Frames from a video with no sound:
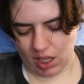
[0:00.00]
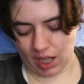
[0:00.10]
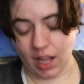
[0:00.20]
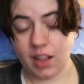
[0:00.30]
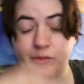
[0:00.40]

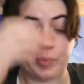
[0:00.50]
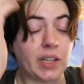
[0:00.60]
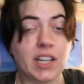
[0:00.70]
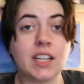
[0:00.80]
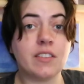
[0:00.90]
And I'll have
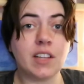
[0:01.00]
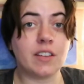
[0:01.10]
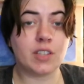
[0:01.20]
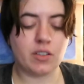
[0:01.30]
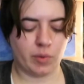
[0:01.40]
plenty of
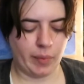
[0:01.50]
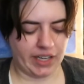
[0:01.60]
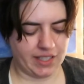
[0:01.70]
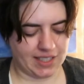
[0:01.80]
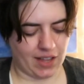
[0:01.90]
leftover
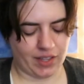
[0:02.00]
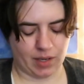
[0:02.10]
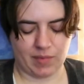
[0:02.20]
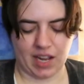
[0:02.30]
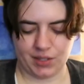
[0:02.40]
minis now that
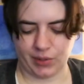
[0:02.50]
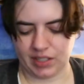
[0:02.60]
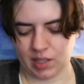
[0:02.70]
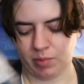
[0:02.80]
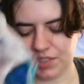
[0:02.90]
I'm not doing
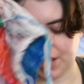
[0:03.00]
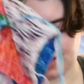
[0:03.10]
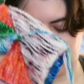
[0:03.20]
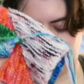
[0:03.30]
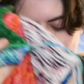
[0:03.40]

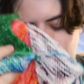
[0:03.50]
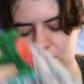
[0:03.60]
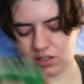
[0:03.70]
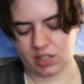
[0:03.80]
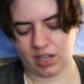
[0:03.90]
double-sized
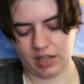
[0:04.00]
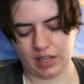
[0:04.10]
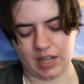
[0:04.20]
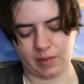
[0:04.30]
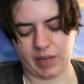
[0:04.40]
squares
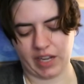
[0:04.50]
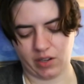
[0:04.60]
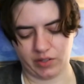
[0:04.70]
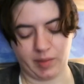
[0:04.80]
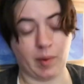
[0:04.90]
on my
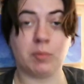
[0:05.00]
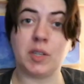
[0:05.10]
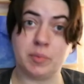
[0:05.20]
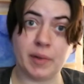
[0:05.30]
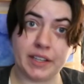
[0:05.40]
Cozy
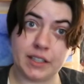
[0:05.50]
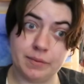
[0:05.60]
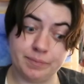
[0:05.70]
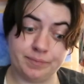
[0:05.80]
Memories blanket.